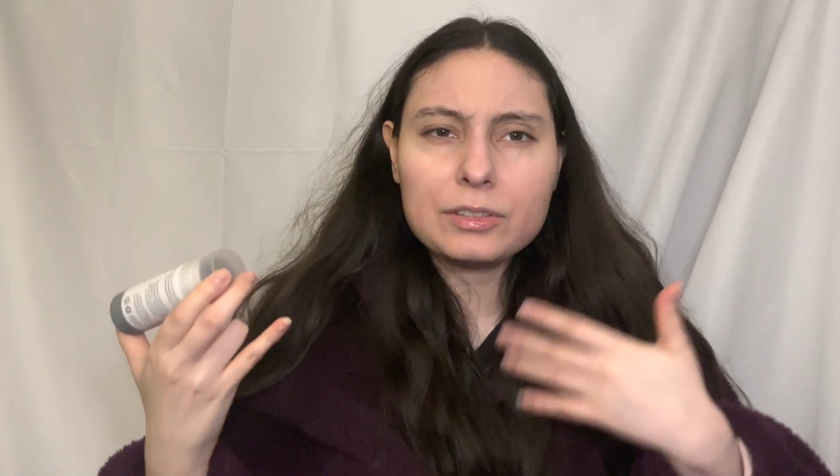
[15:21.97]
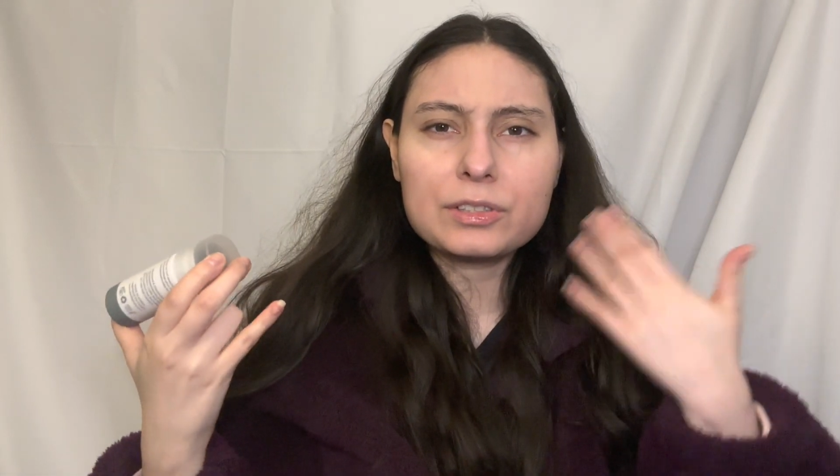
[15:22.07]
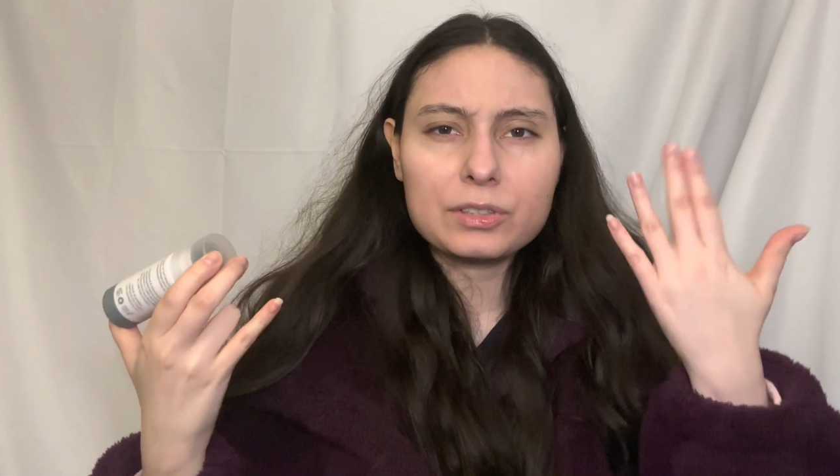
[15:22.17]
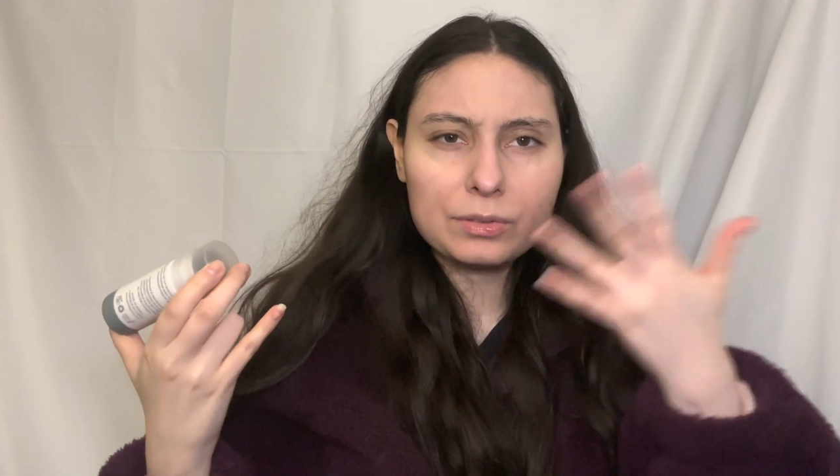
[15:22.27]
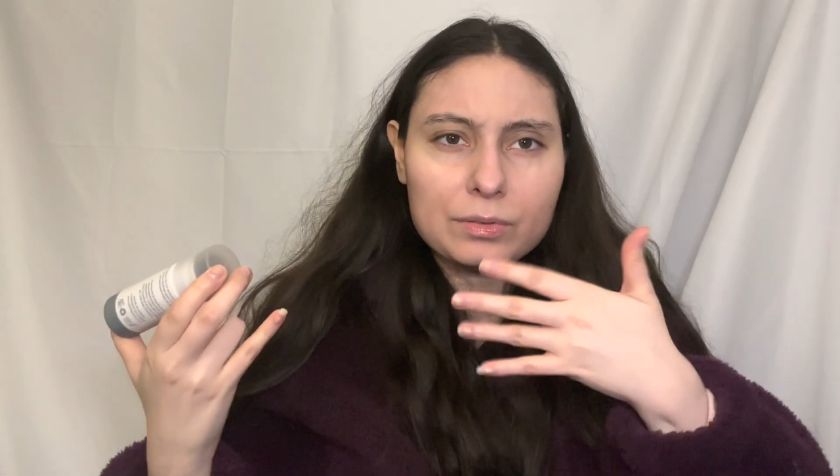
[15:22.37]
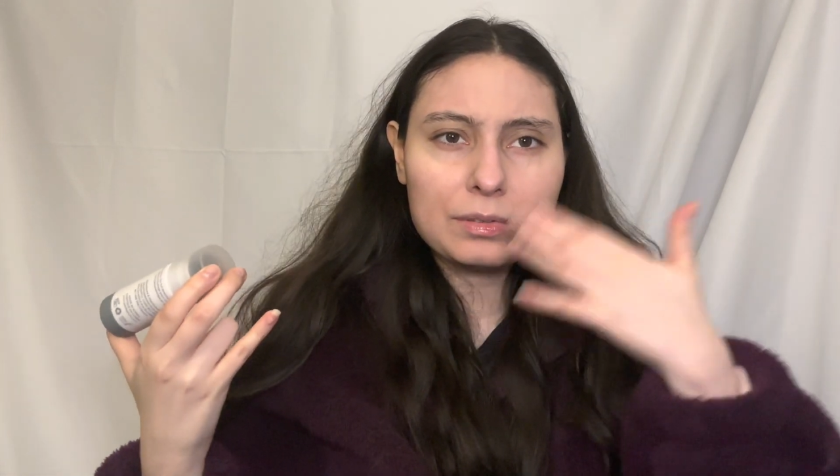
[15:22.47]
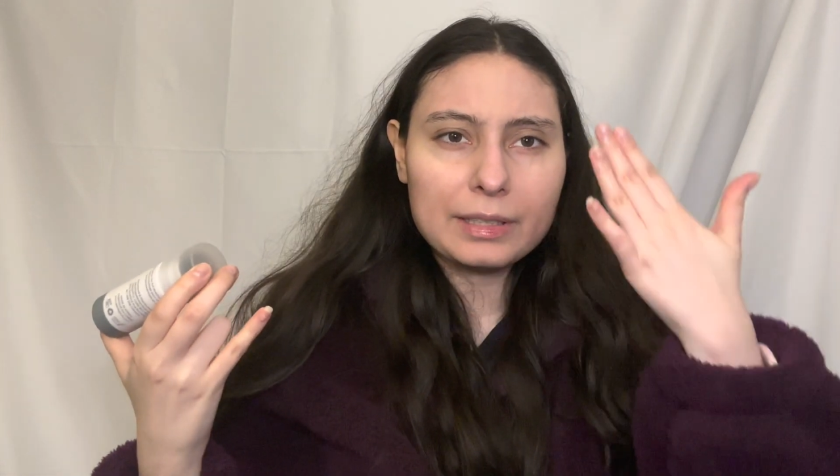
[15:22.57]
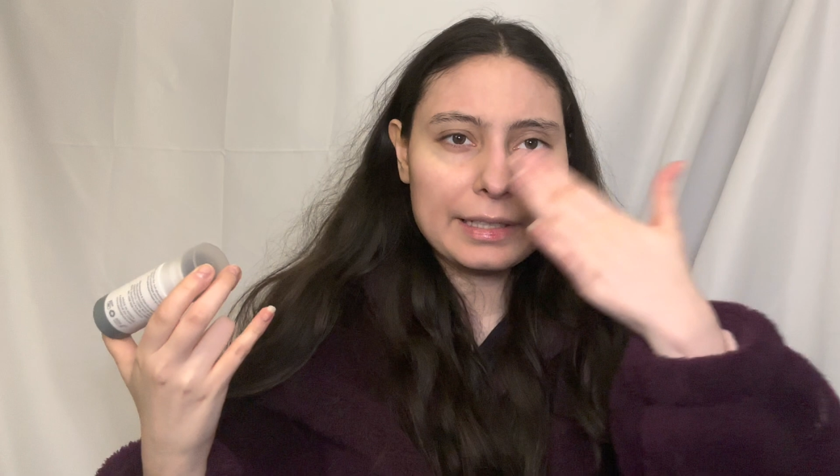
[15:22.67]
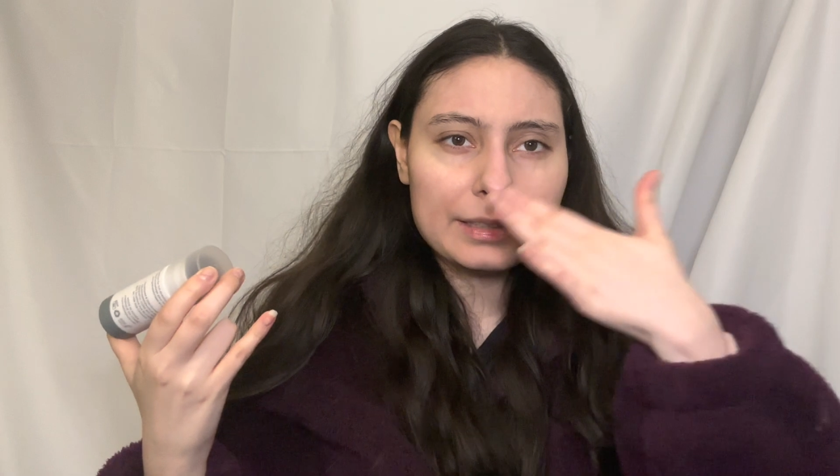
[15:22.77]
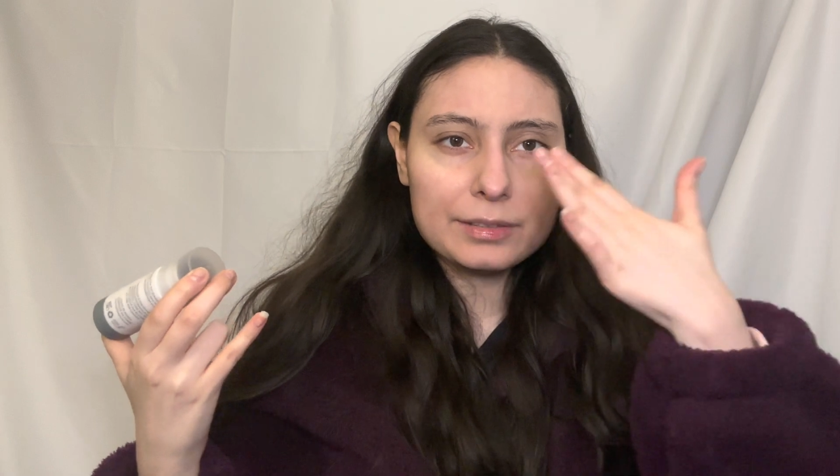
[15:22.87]
too,
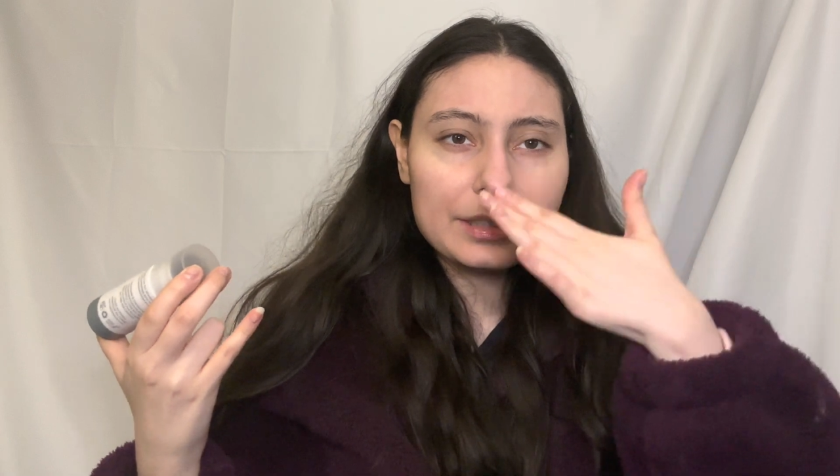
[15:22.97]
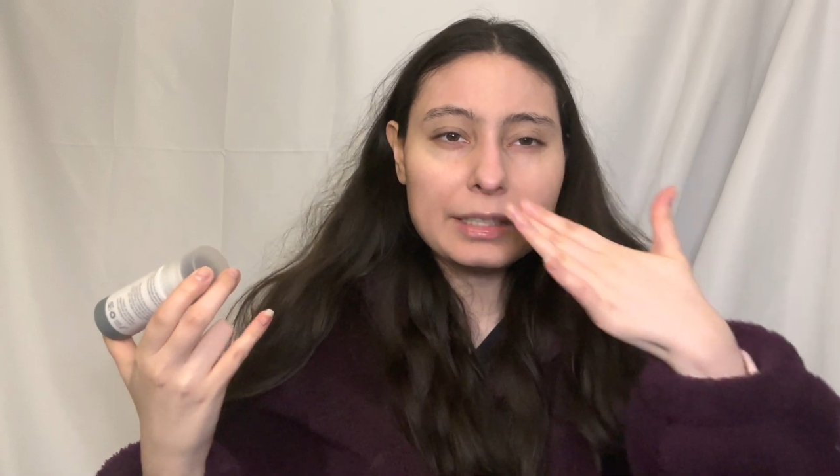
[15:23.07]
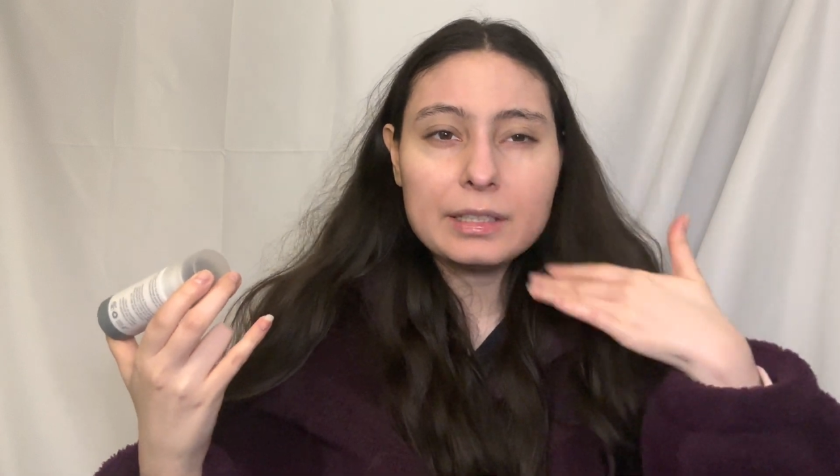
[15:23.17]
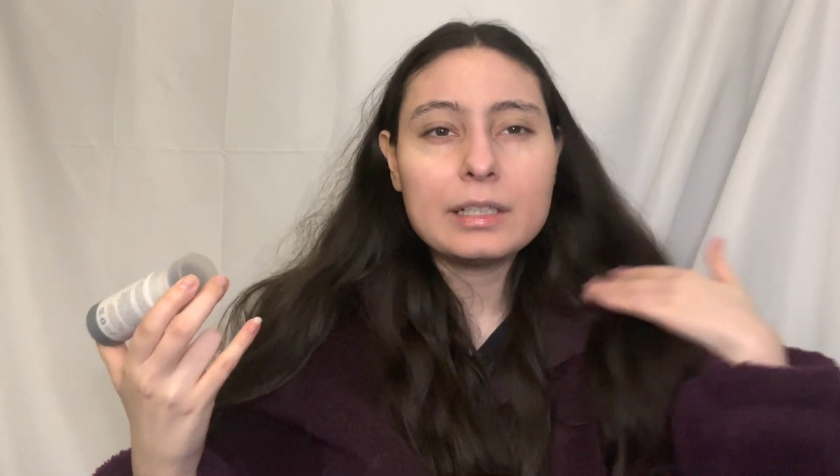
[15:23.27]
that area.